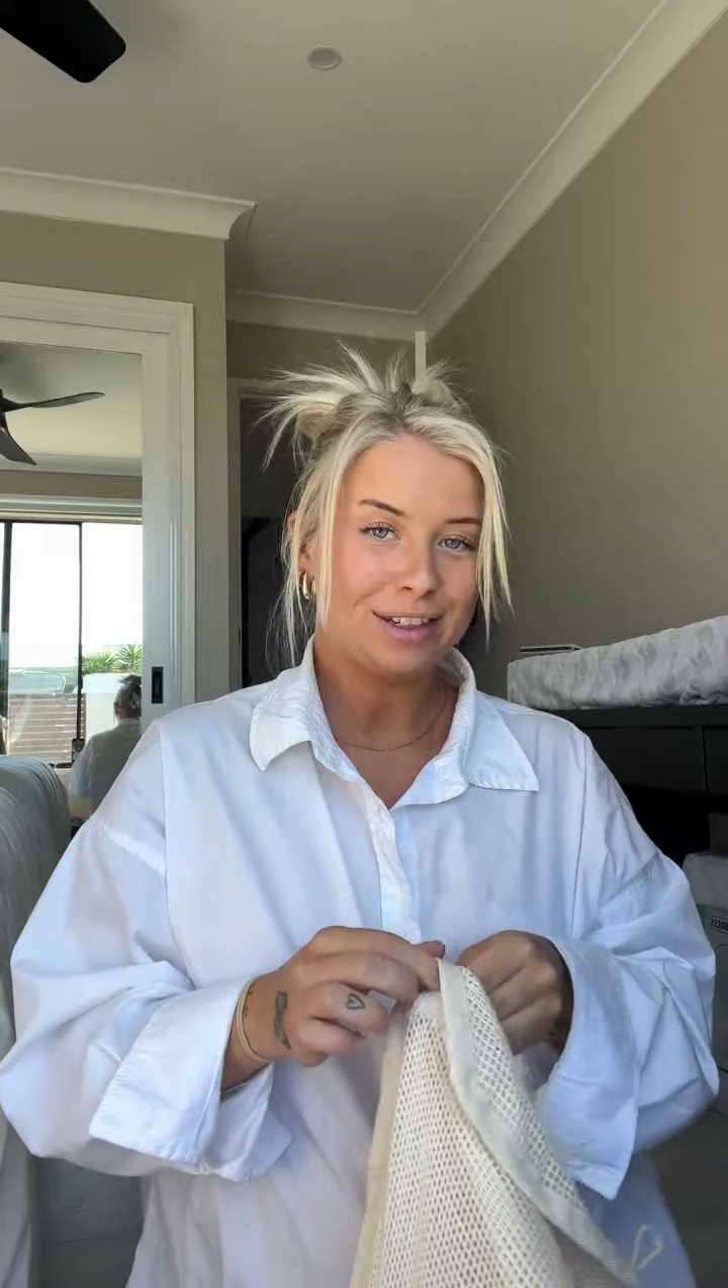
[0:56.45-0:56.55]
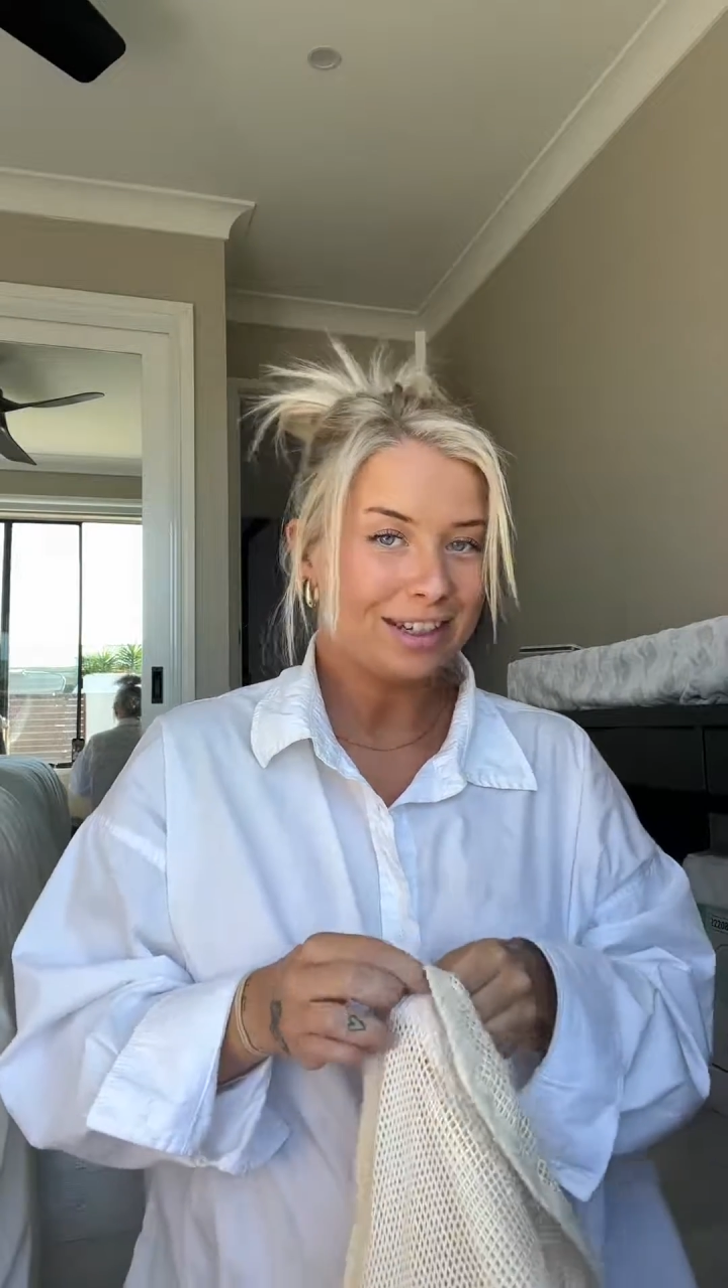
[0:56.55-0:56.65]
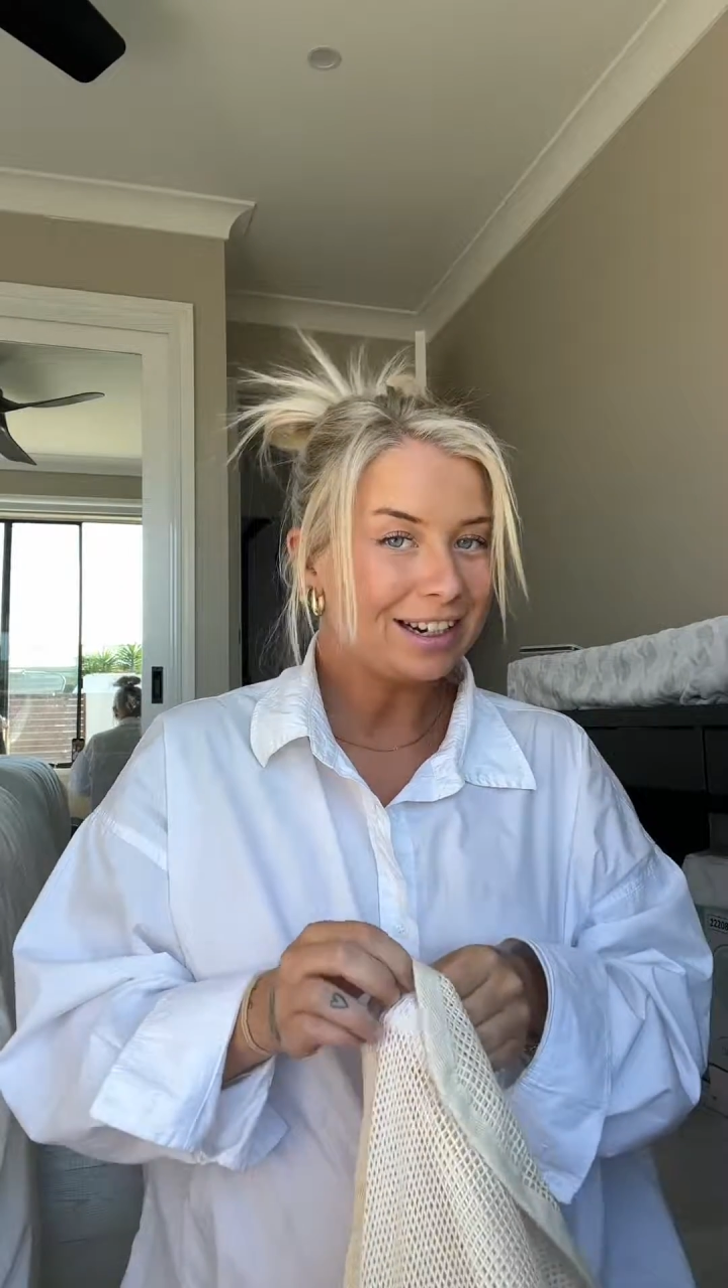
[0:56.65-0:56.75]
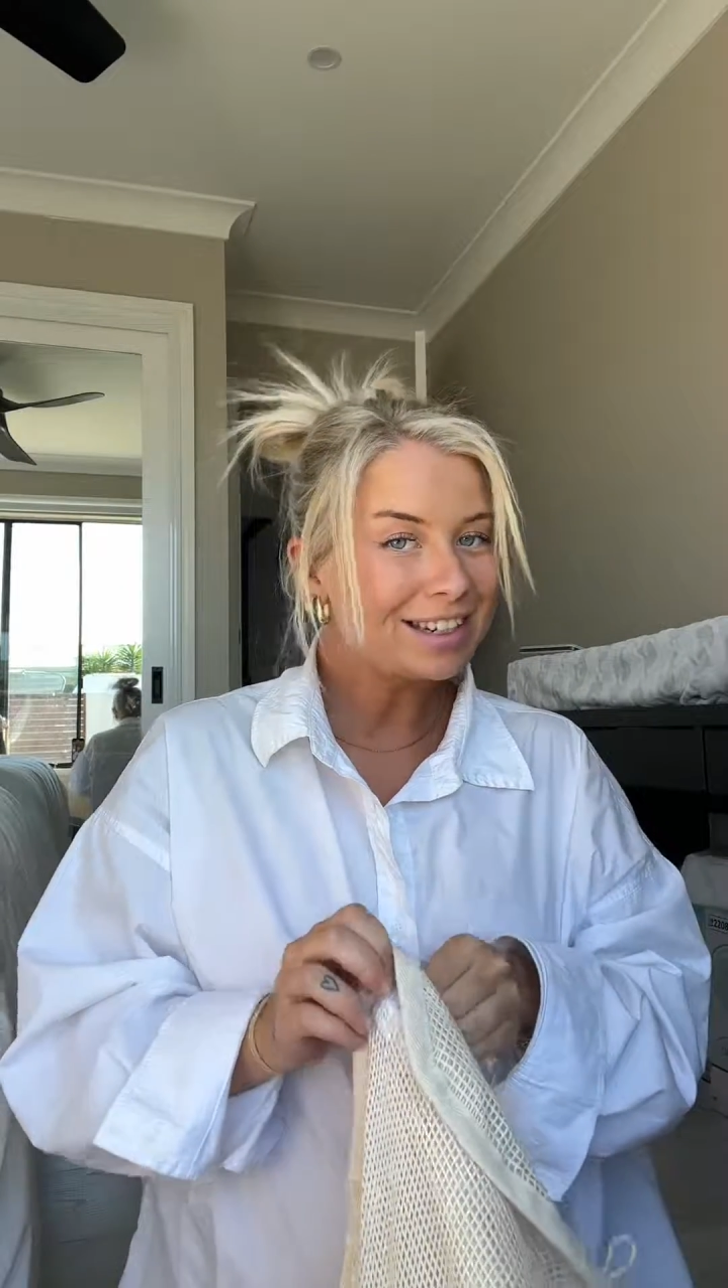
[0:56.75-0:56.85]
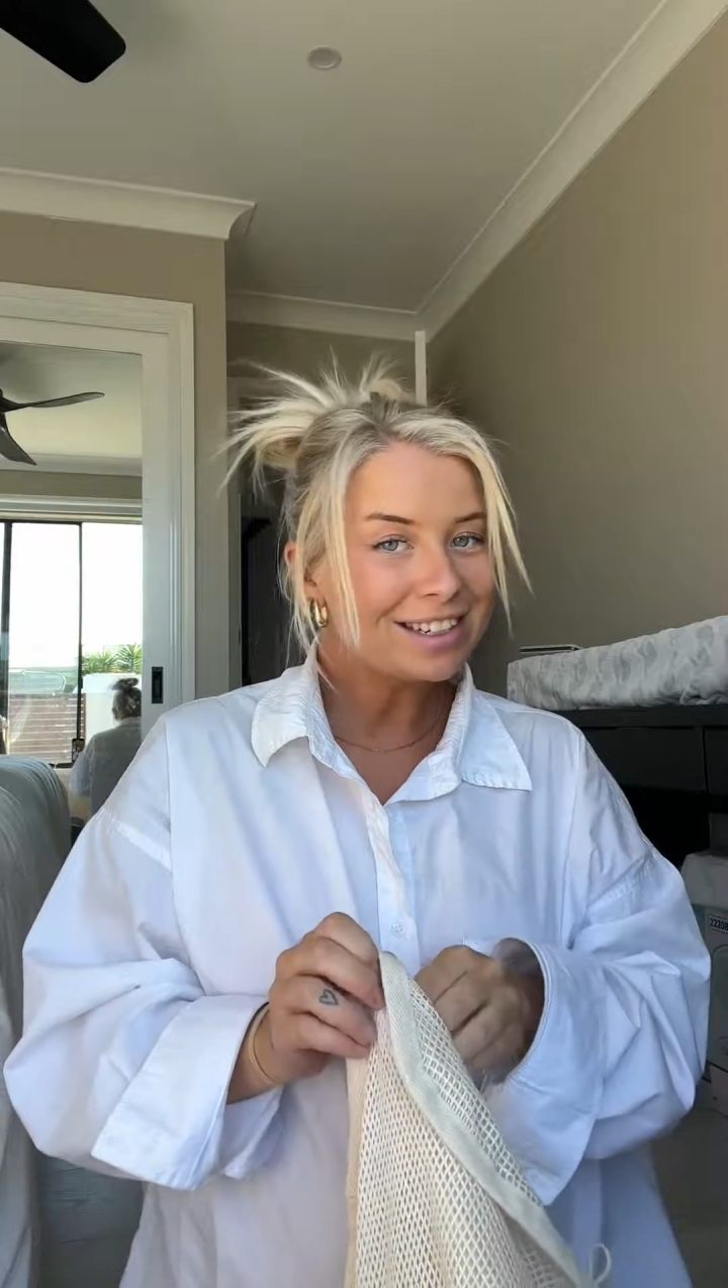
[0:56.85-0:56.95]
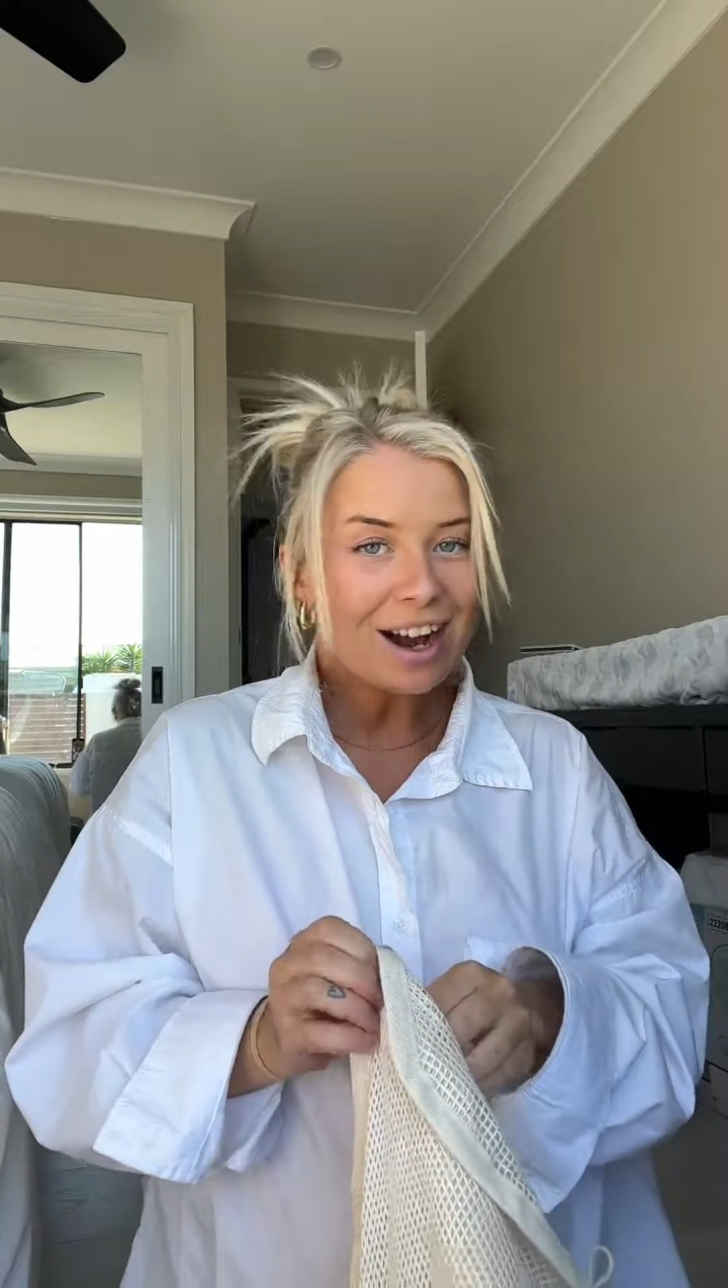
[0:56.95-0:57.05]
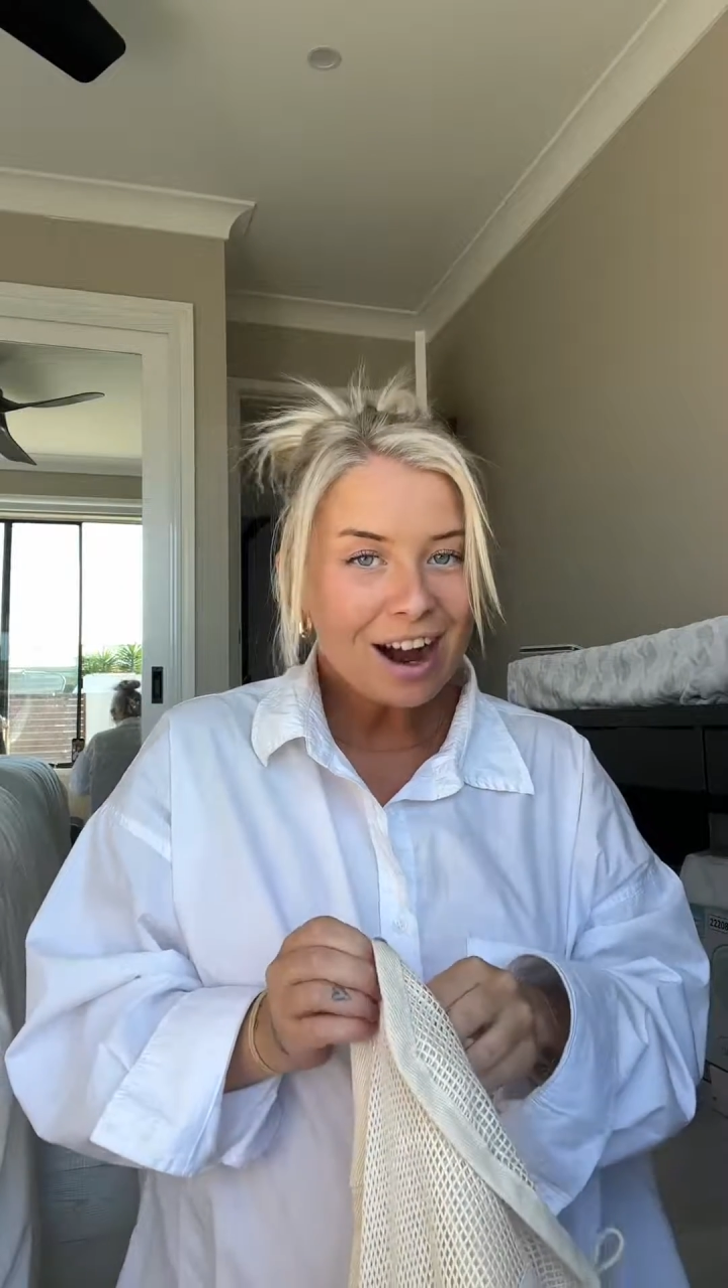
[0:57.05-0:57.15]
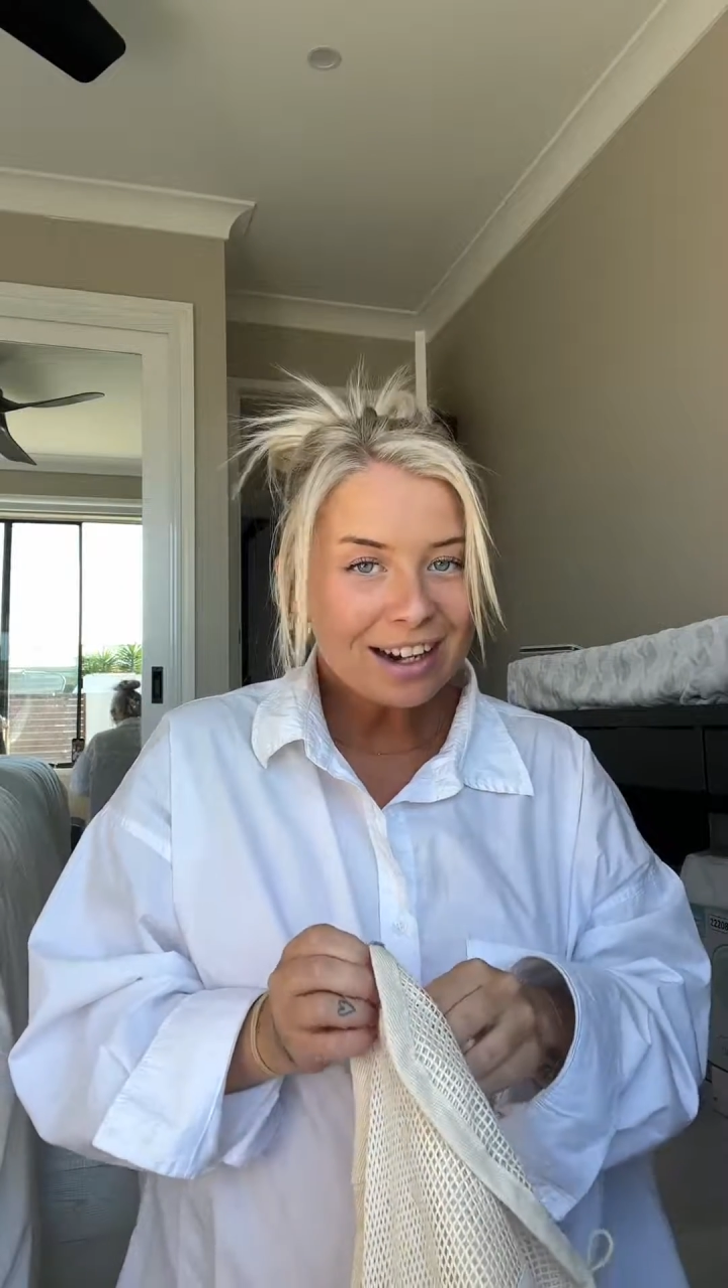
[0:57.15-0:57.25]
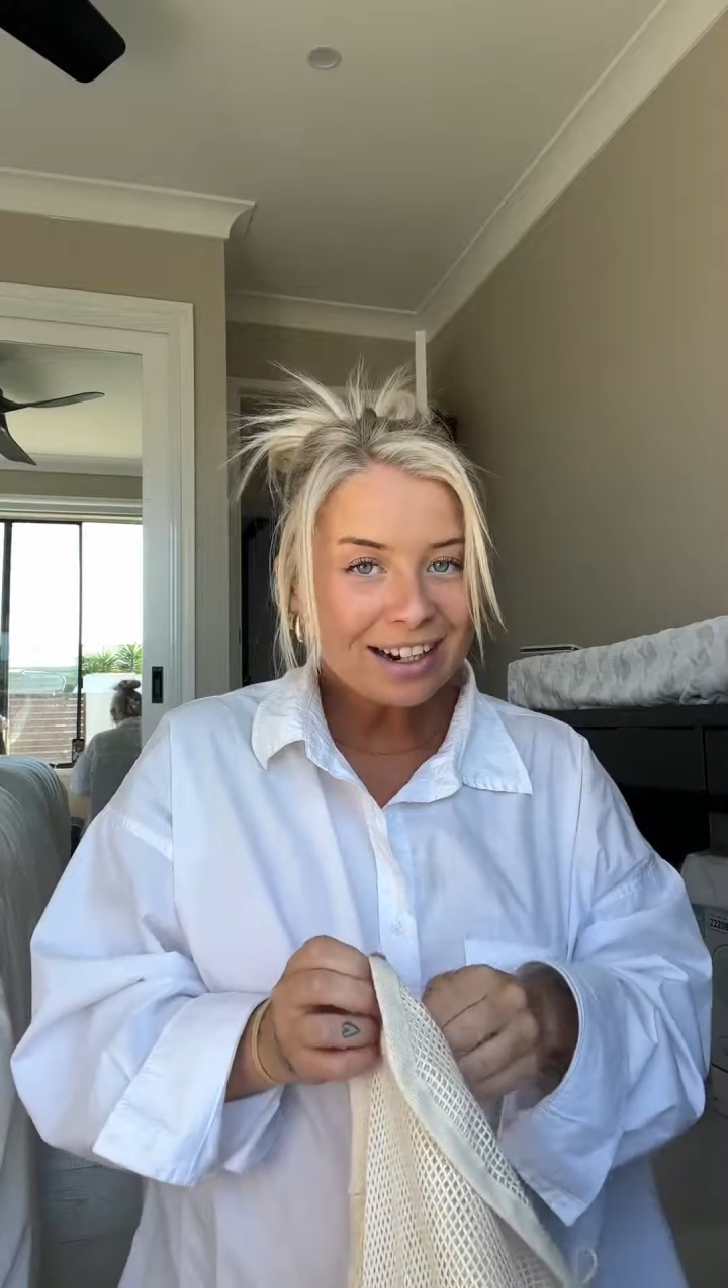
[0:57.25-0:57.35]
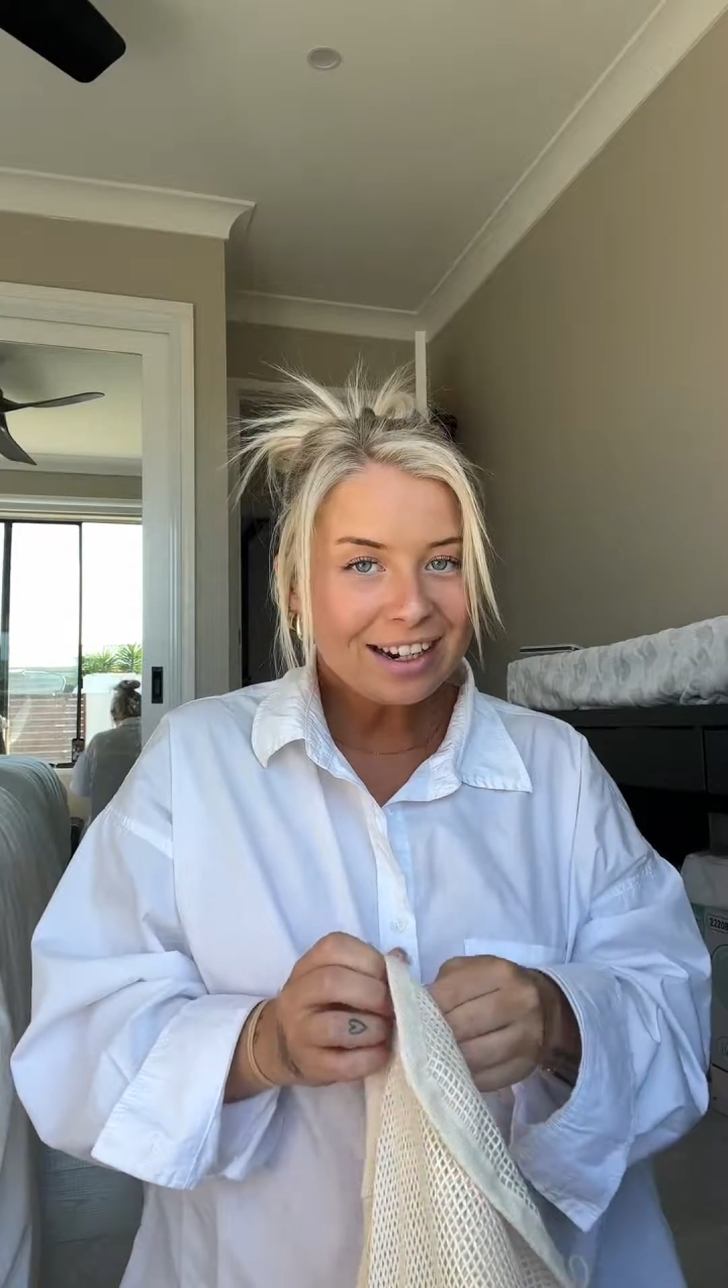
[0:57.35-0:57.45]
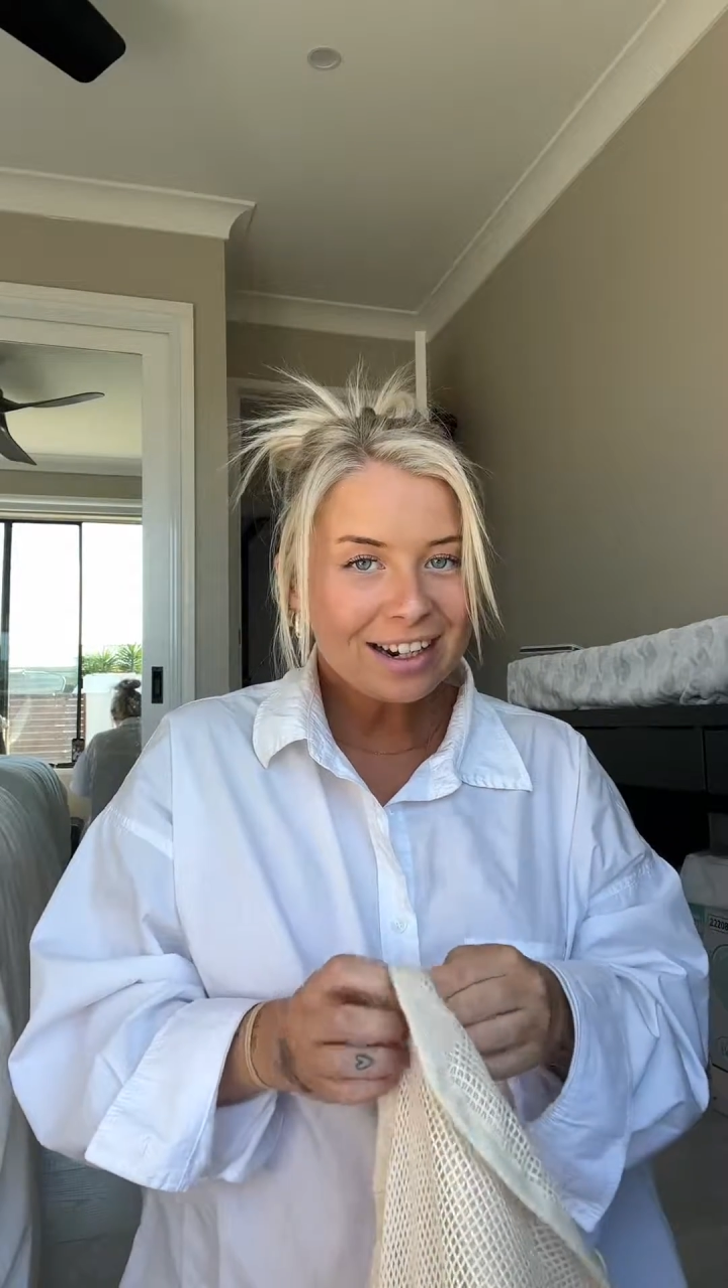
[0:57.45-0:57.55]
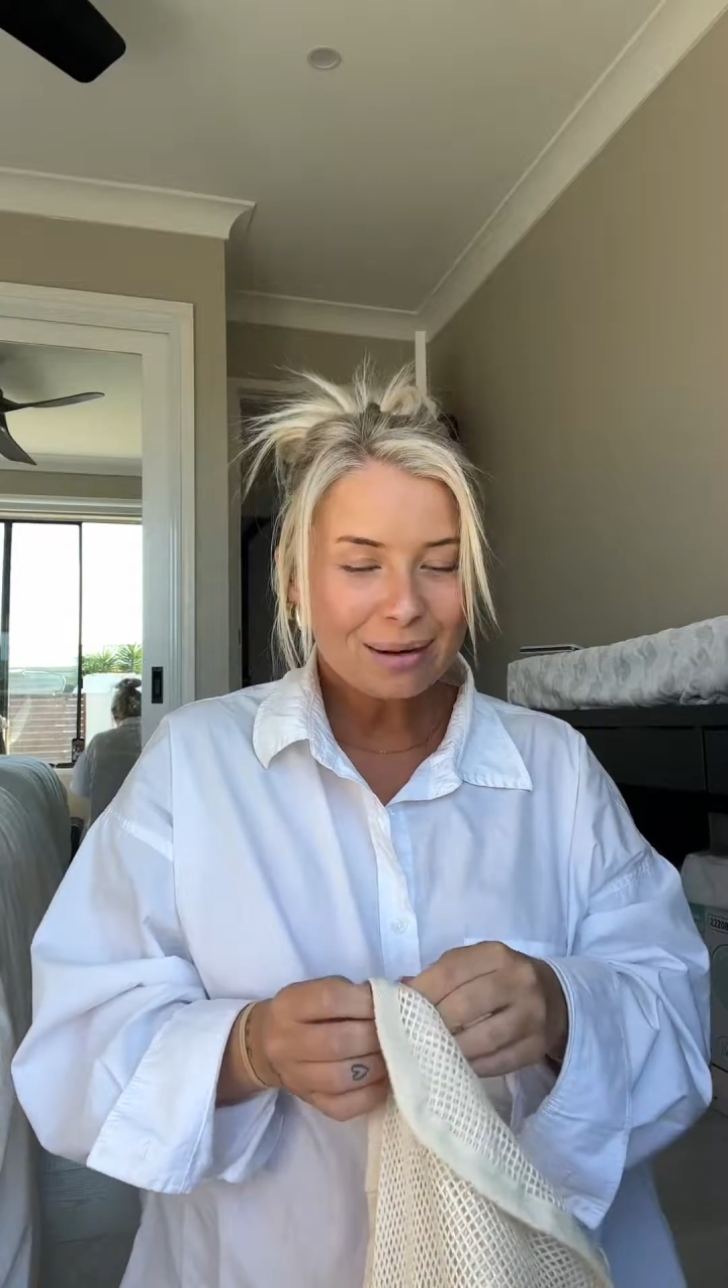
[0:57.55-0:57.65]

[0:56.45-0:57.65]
exciting.